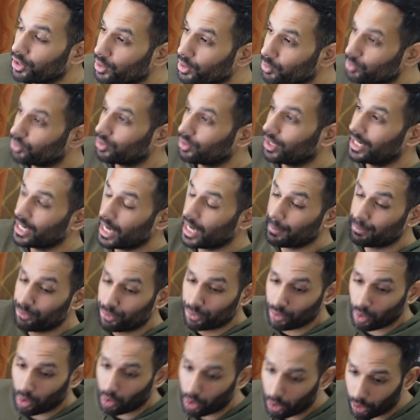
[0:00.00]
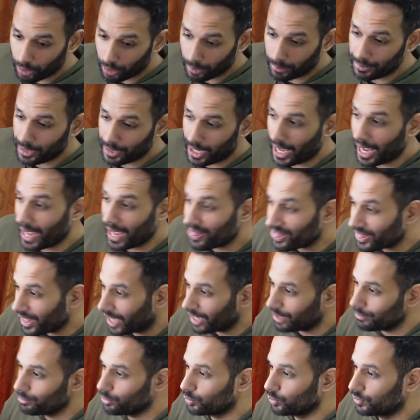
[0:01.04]
news to get absorbed and
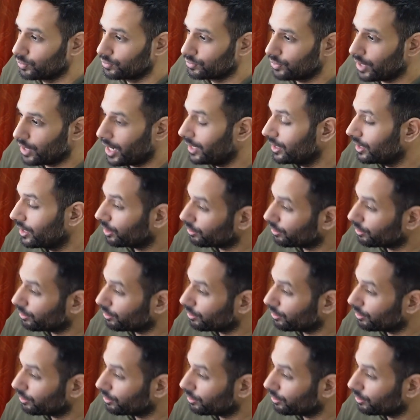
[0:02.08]
then move, right?